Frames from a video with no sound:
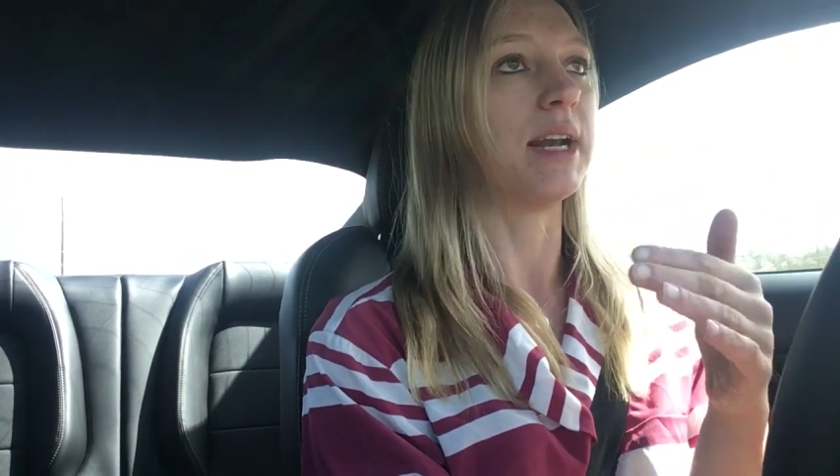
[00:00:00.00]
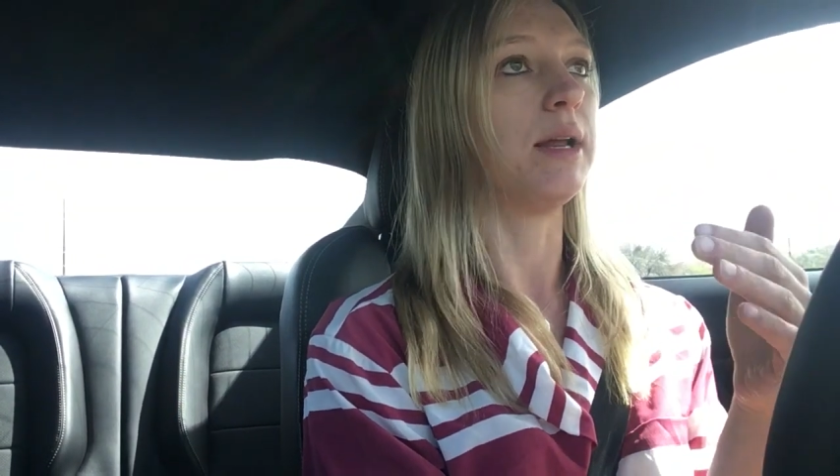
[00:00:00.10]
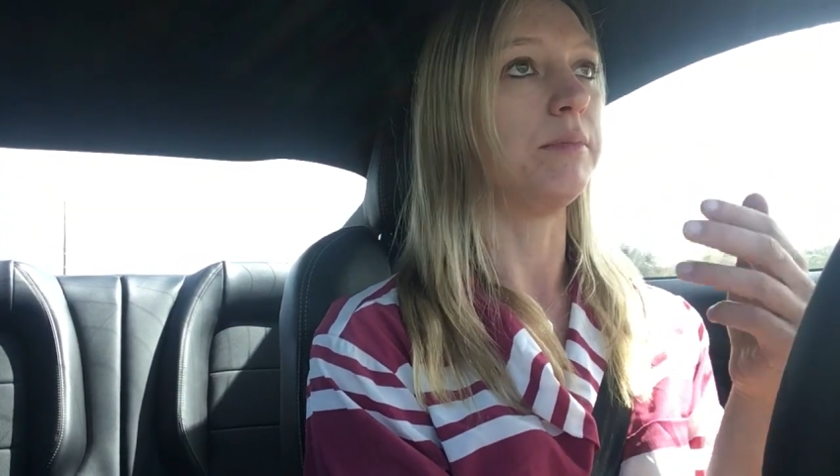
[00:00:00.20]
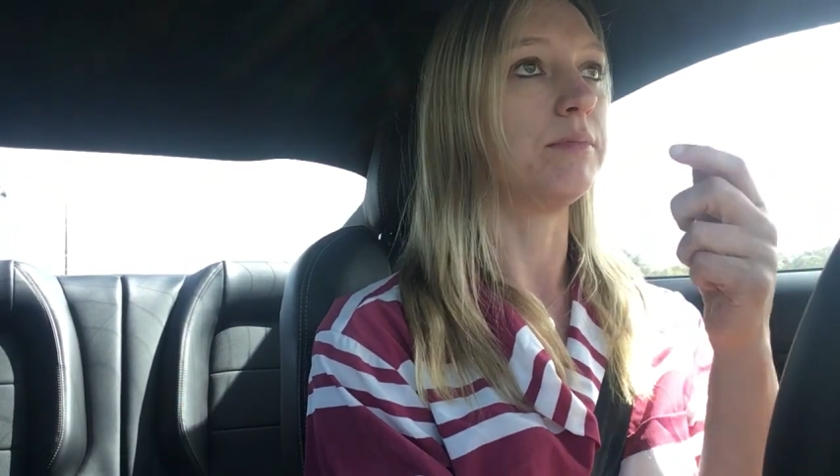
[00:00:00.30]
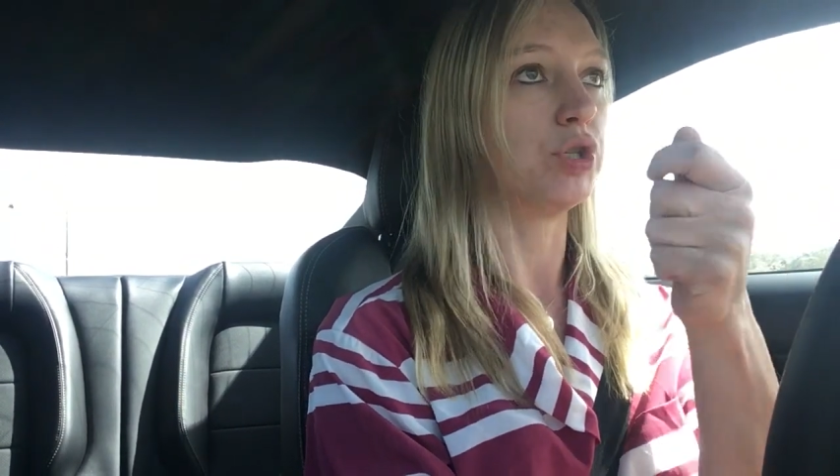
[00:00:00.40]
and
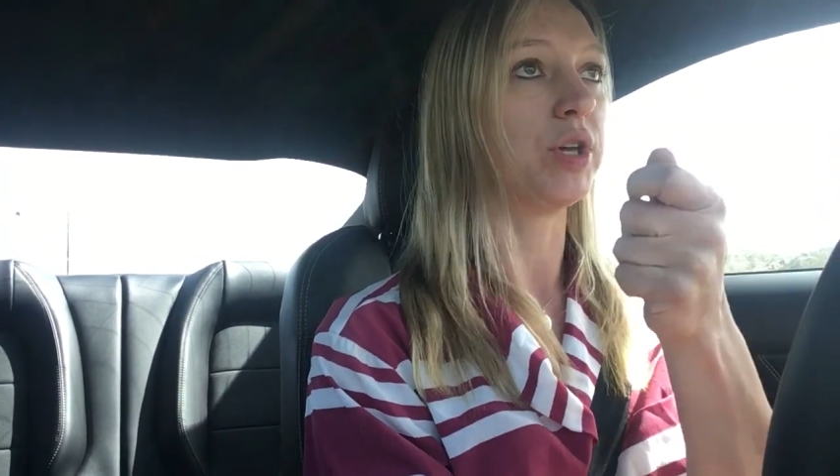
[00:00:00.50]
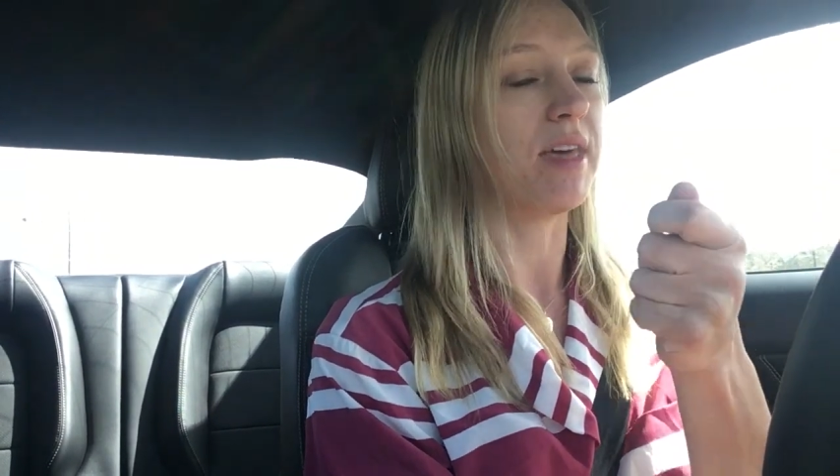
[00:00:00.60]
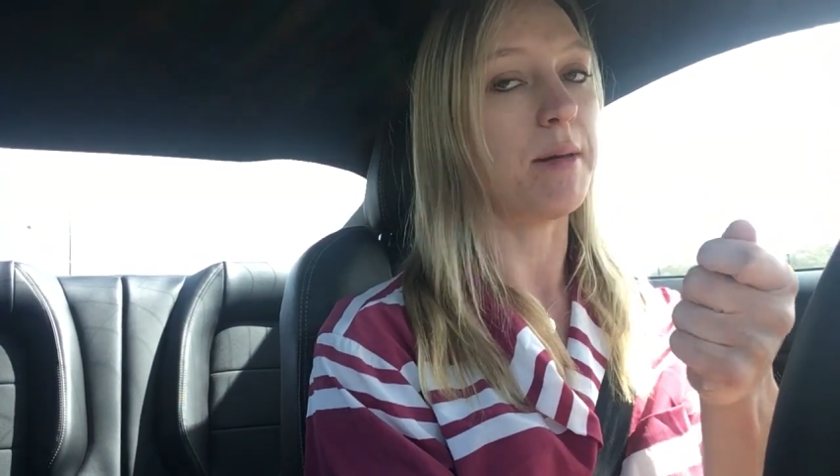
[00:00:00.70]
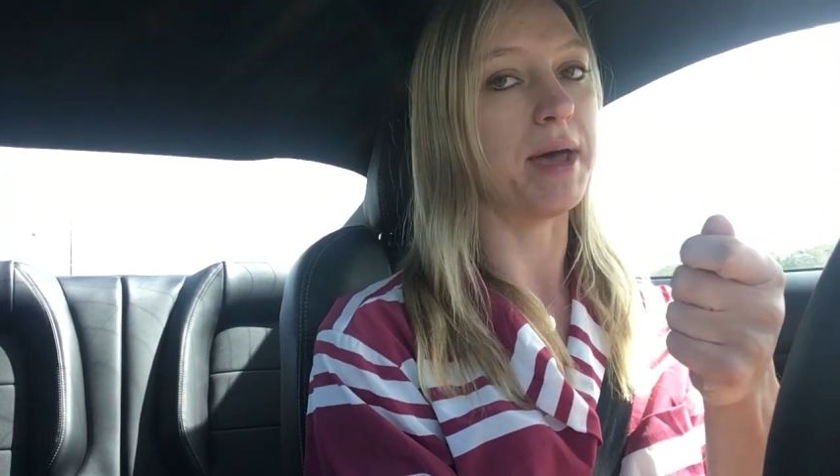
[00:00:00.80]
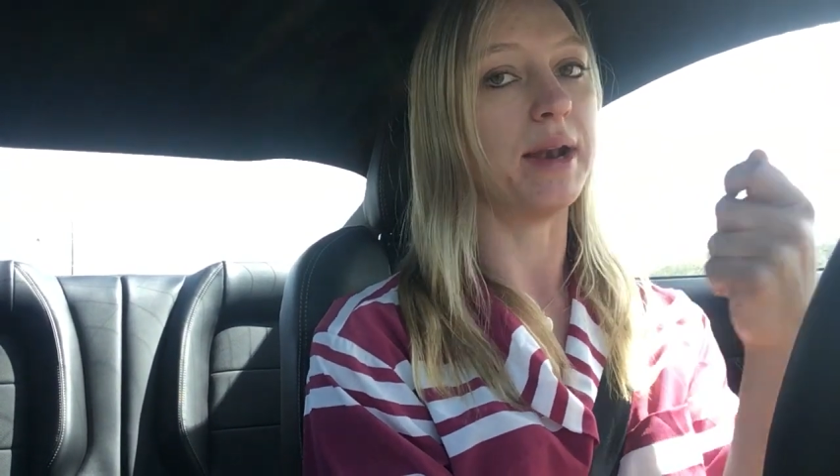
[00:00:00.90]
I took
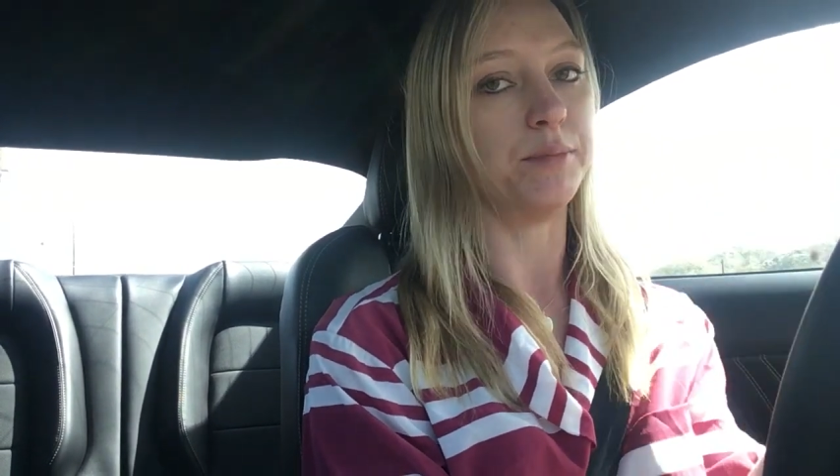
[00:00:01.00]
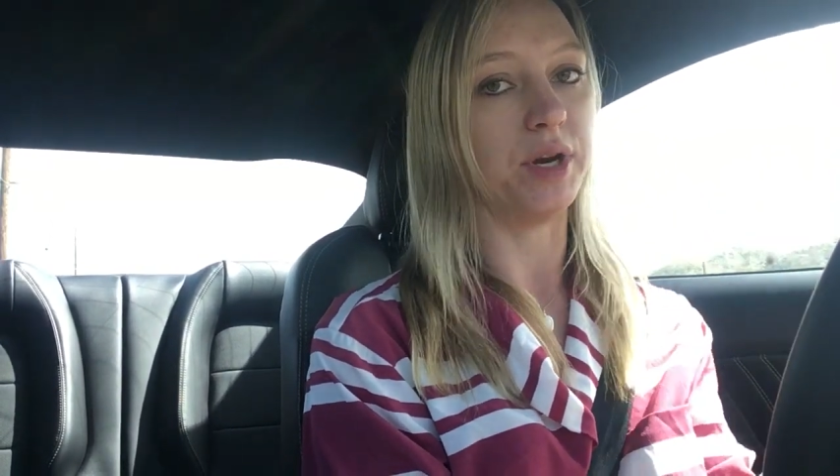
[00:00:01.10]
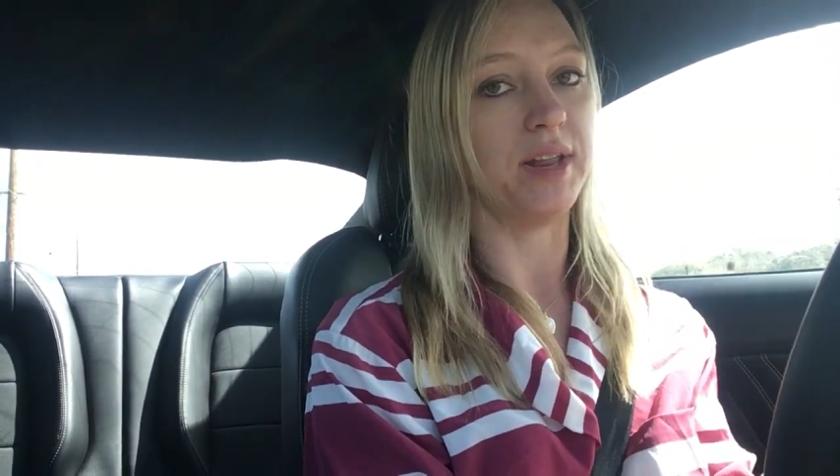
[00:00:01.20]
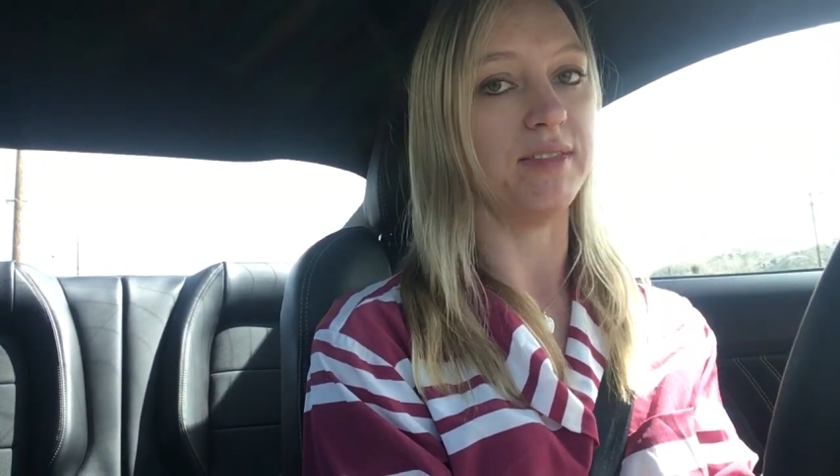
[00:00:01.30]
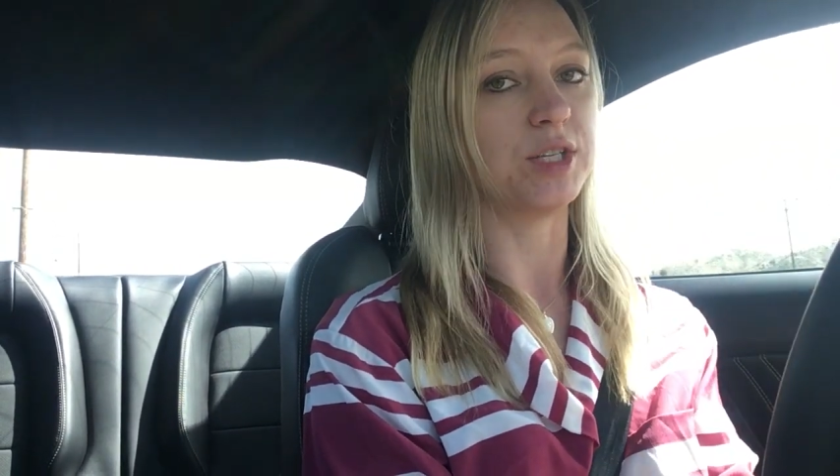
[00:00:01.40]
that mat and
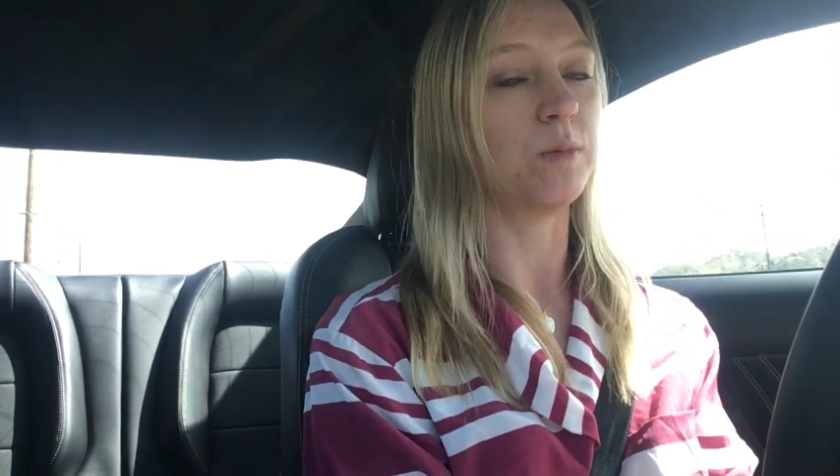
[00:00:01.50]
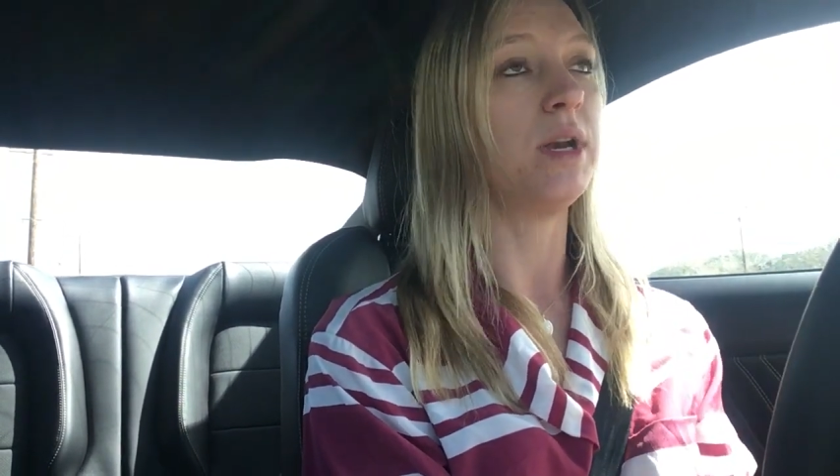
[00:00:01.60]
put it in this